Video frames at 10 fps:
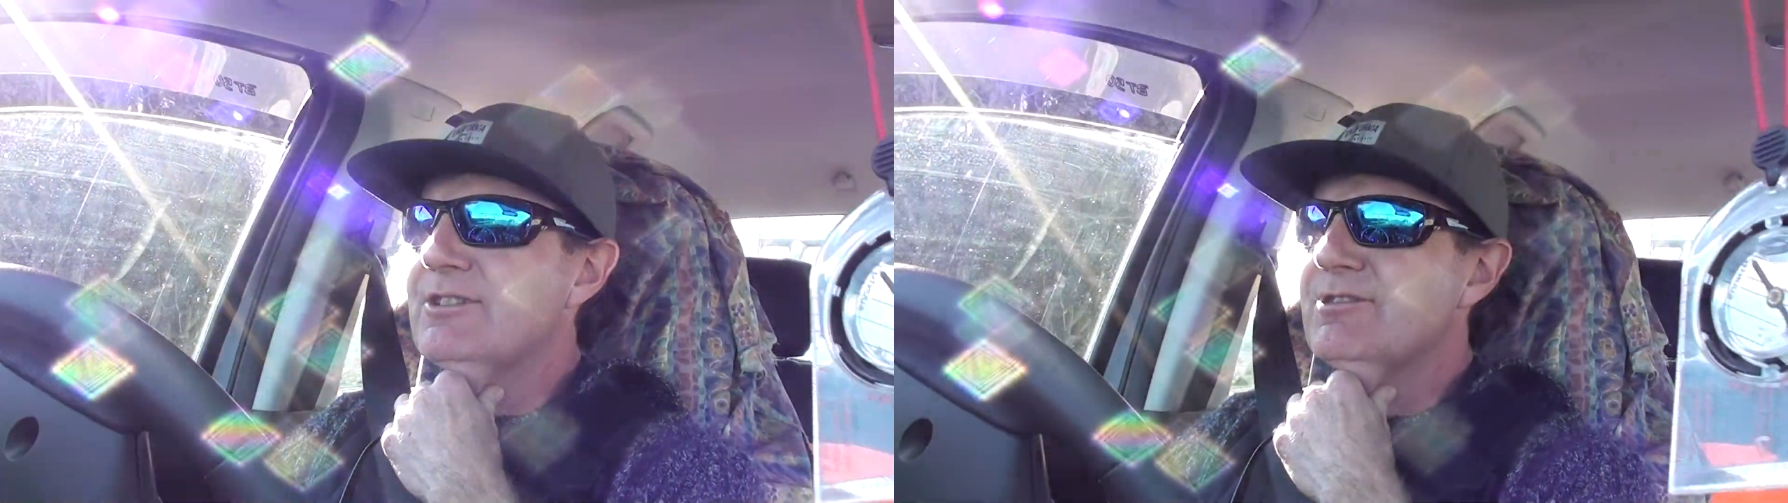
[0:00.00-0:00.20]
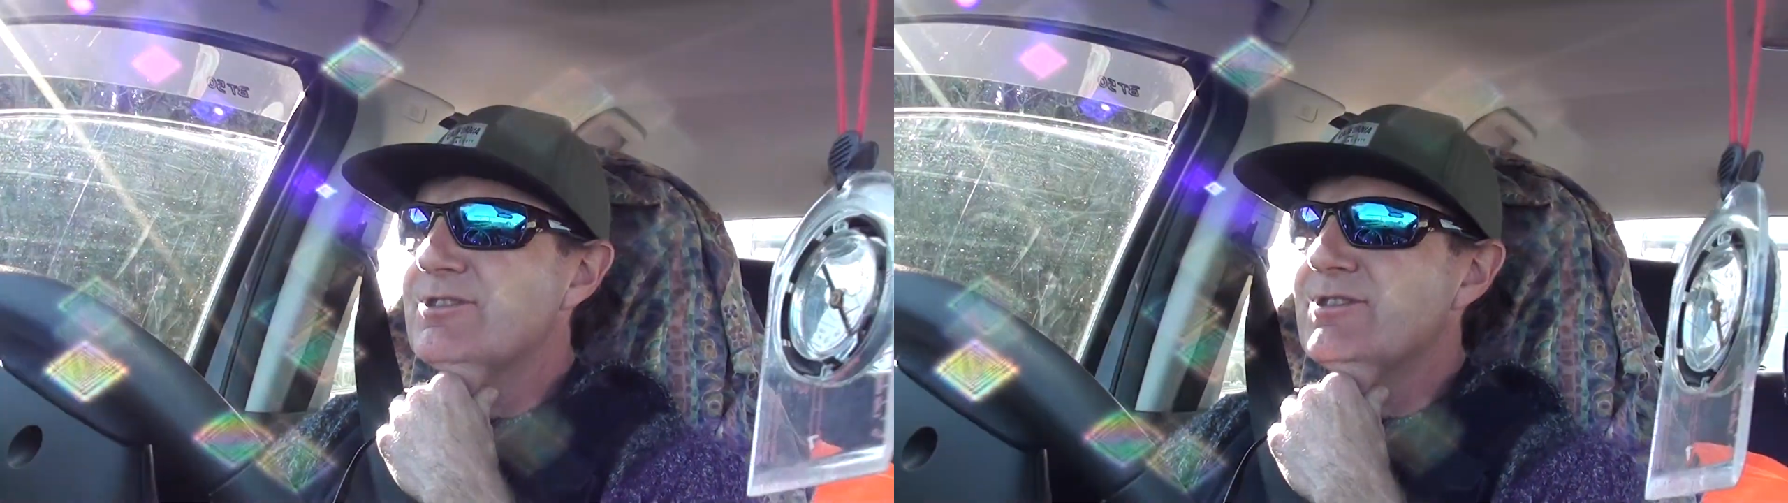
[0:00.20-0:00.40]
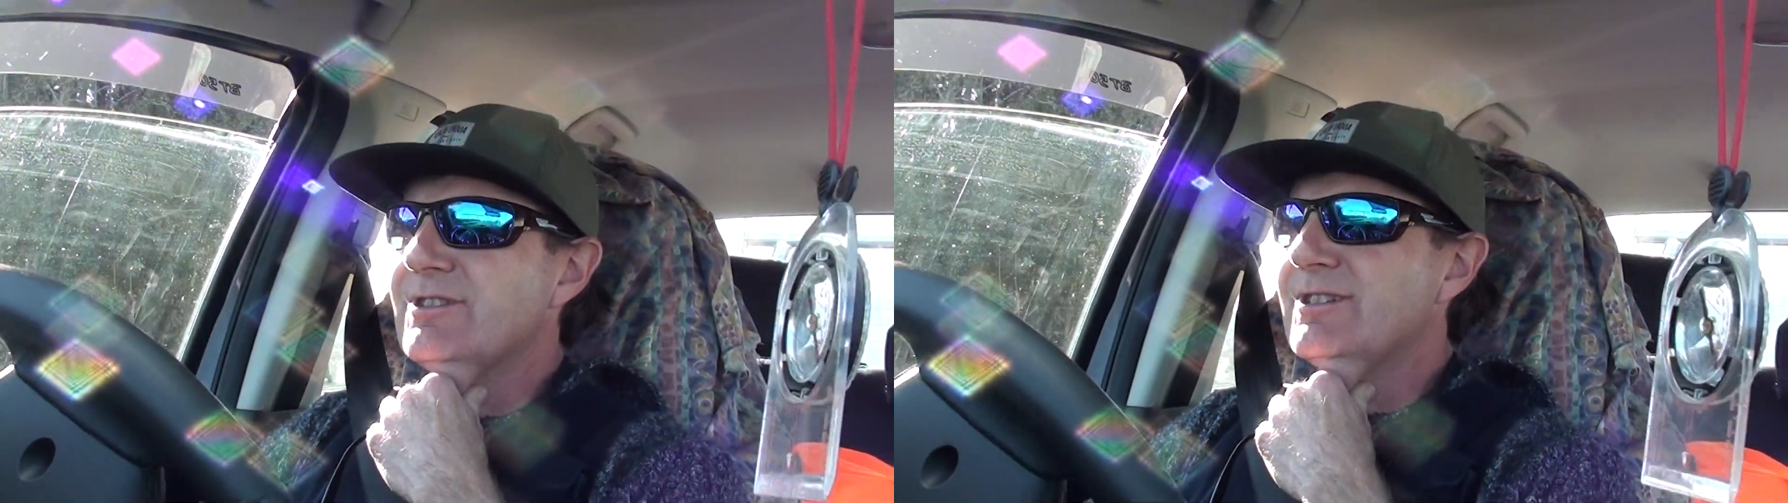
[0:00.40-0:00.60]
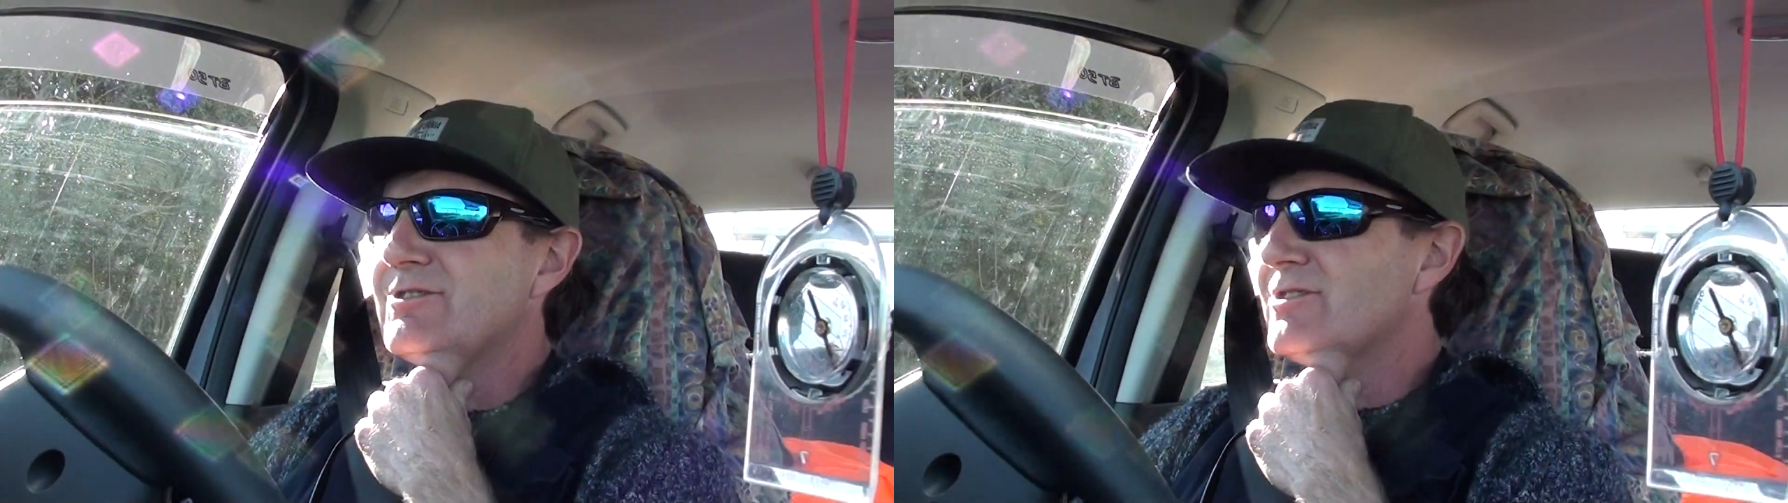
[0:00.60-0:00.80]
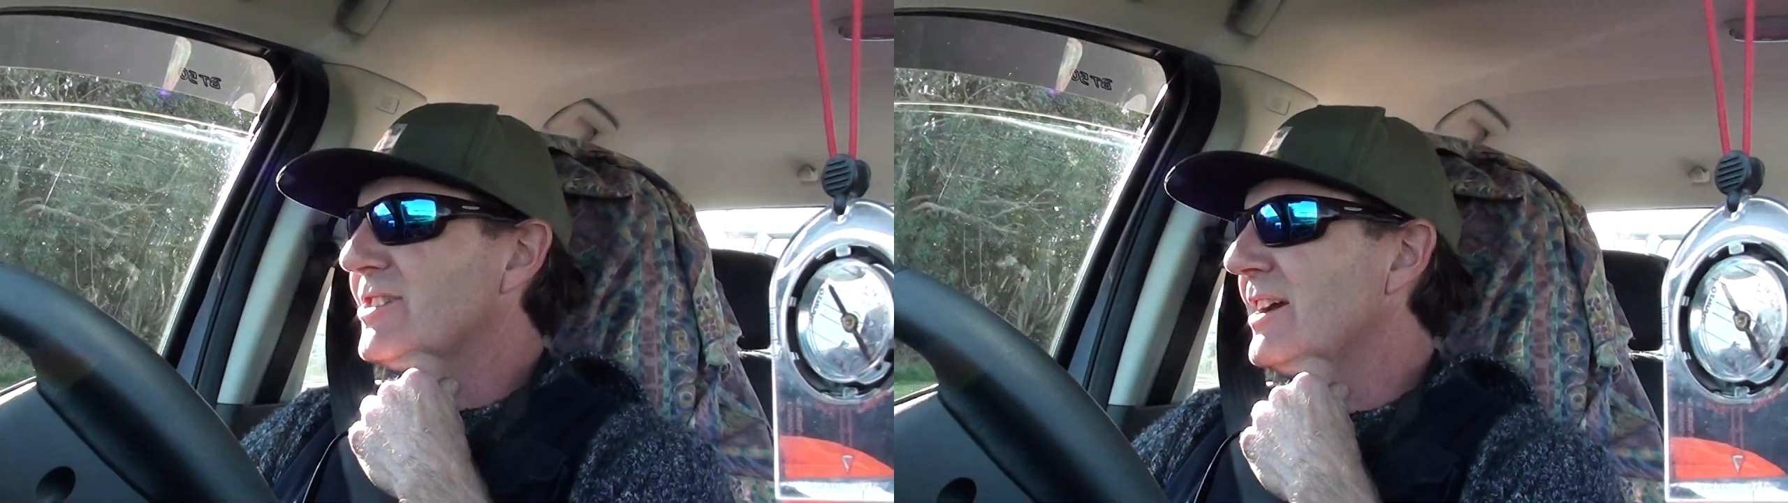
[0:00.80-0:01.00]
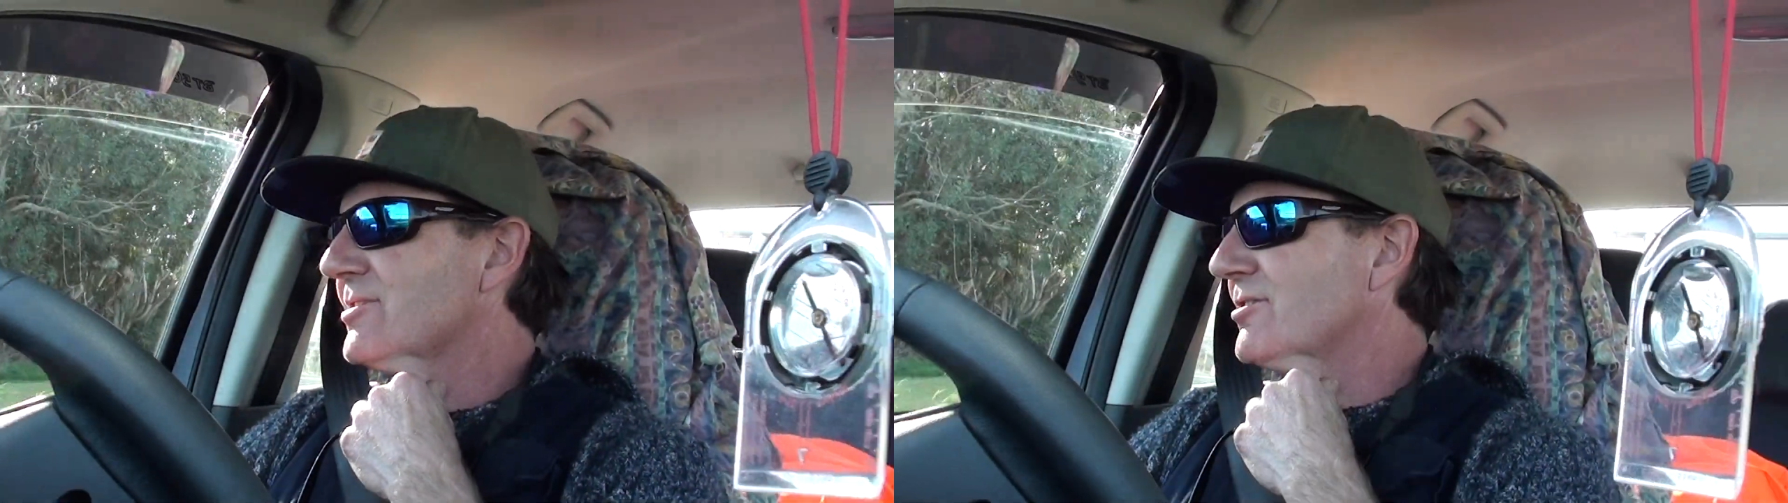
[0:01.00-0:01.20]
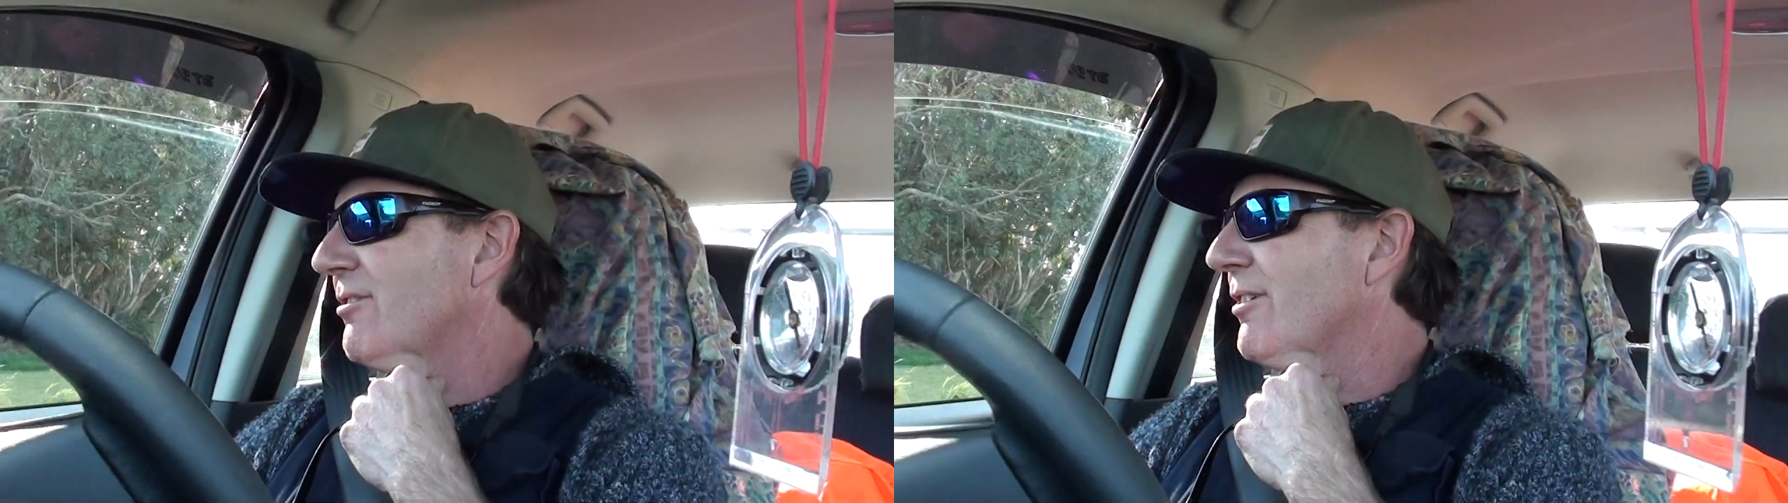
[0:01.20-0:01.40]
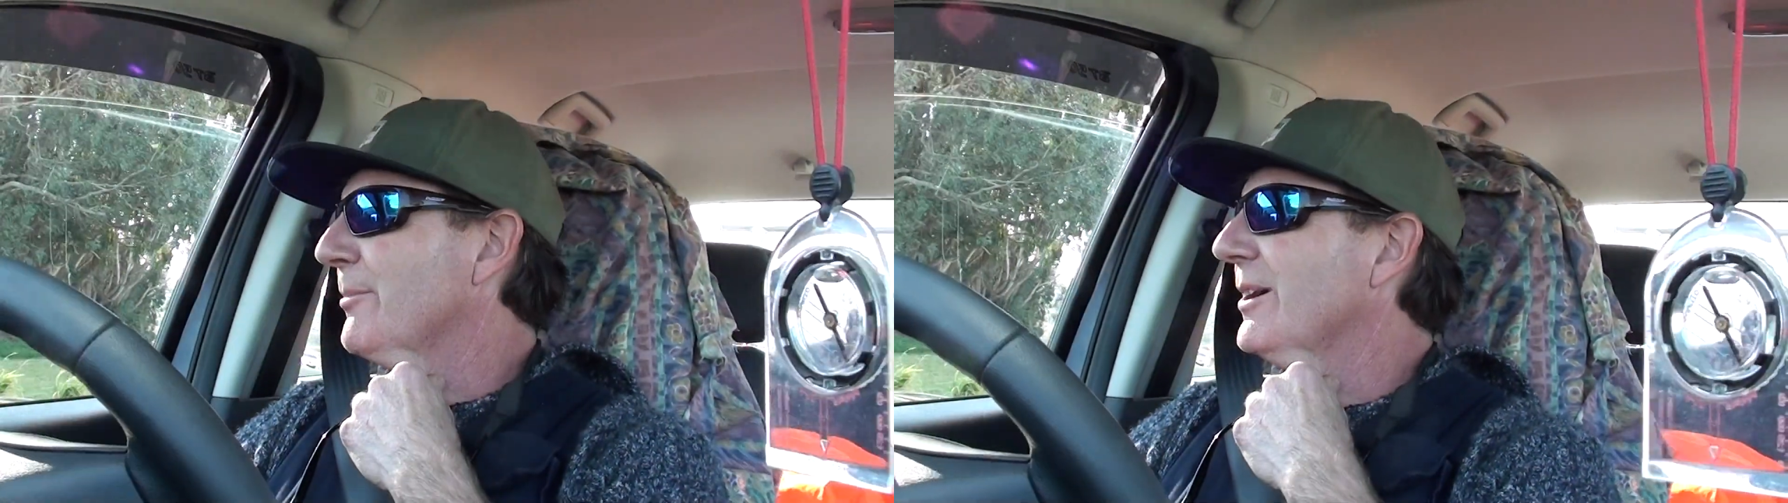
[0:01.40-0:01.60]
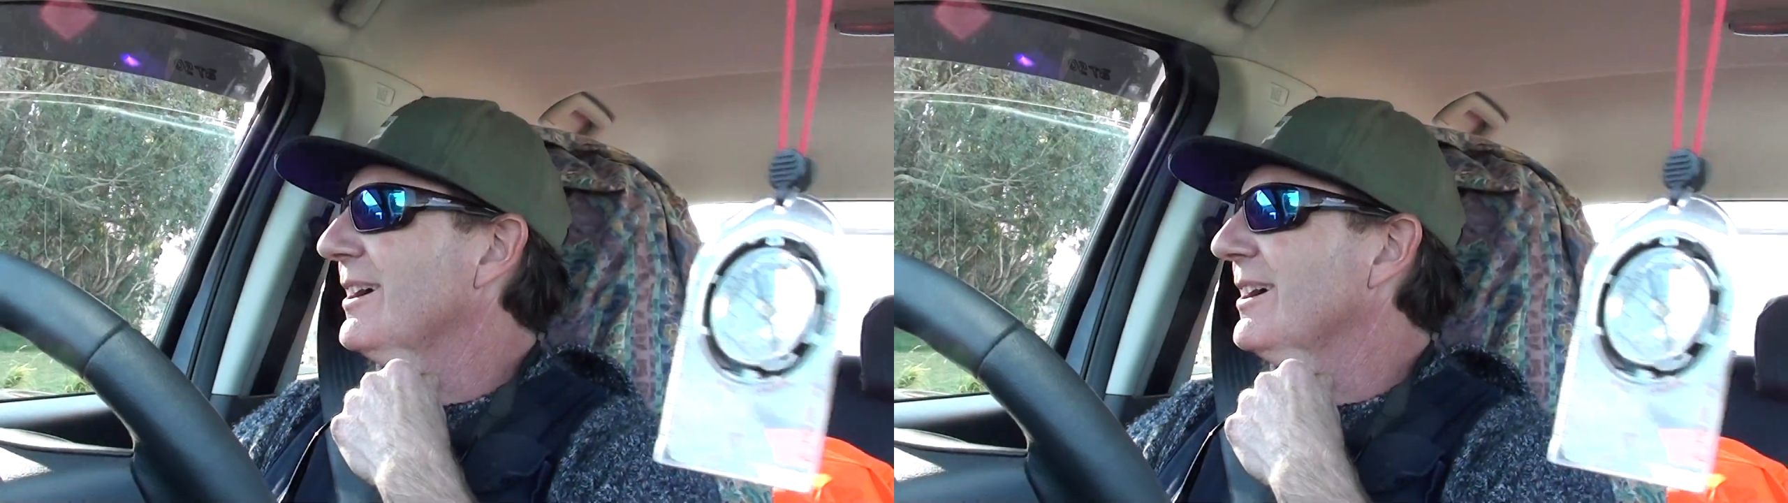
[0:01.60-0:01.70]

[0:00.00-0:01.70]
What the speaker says: It just takes time.